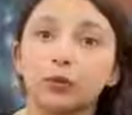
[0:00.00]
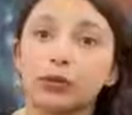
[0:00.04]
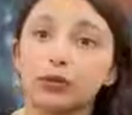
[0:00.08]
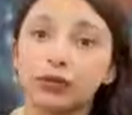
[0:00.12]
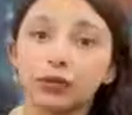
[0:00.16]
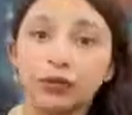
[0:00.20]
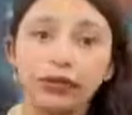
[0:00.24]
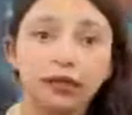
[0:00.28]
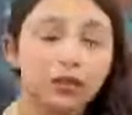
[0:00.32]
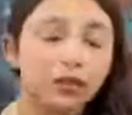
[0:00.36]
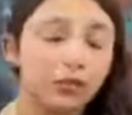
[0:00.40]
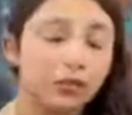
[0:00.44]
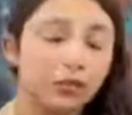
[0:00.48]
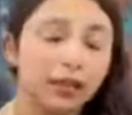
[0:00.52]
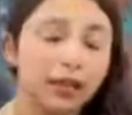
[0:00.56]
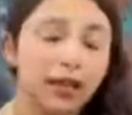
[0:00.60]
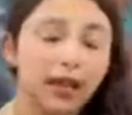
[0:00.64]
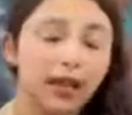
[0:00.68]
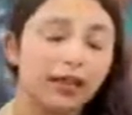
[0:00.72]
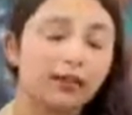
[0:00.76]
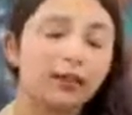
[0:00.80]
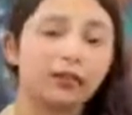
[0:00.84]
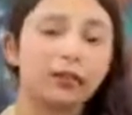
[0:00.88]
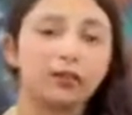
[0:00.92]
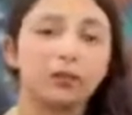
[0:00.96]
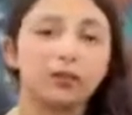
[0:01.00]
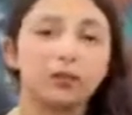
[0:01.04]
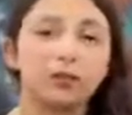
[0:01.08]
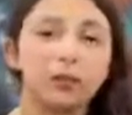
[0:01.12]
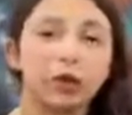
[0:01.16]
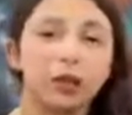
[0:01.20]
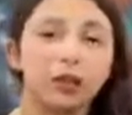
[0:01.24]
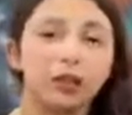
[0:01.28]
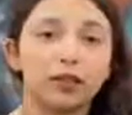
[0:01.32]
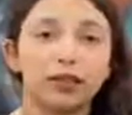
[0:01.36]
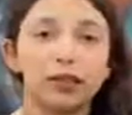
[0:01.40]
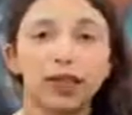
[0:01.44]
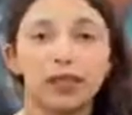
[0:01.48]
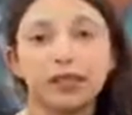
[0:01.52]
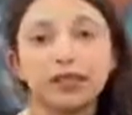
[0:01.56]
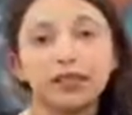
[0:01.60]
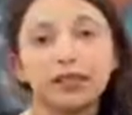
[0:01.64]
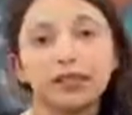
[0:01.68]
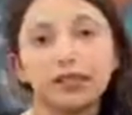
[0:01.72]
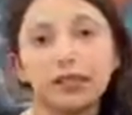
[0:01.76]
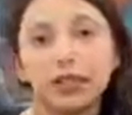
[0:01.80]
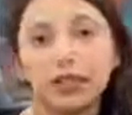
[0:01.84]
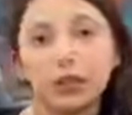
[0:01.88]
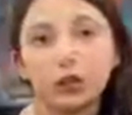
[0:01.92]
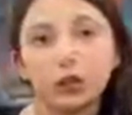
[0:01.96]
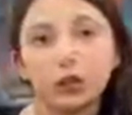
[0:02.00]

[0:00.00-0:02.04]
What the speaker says: with this we end this podcast. Thank